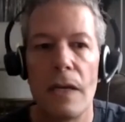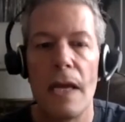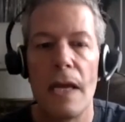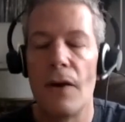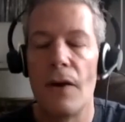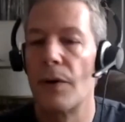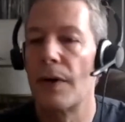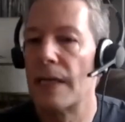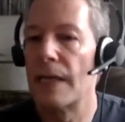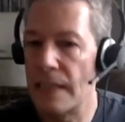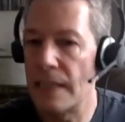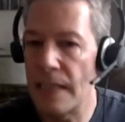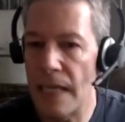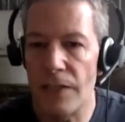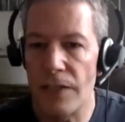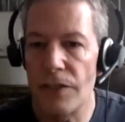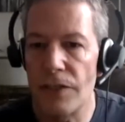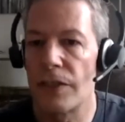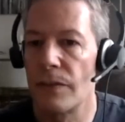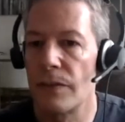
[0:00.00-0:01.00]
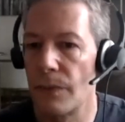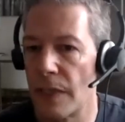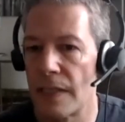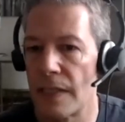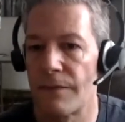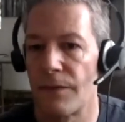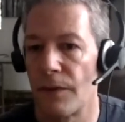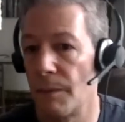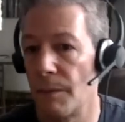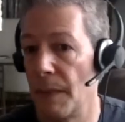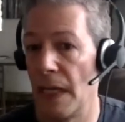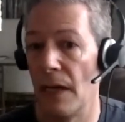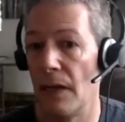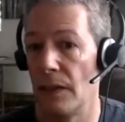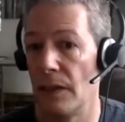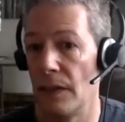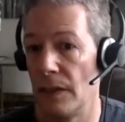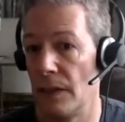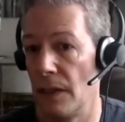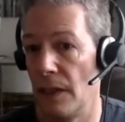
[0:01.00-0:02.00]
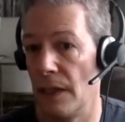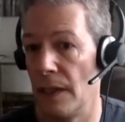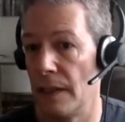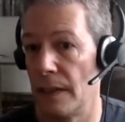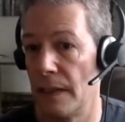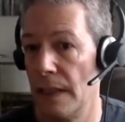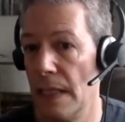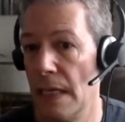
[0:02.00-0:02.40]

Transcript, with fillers: or intention was for me all along.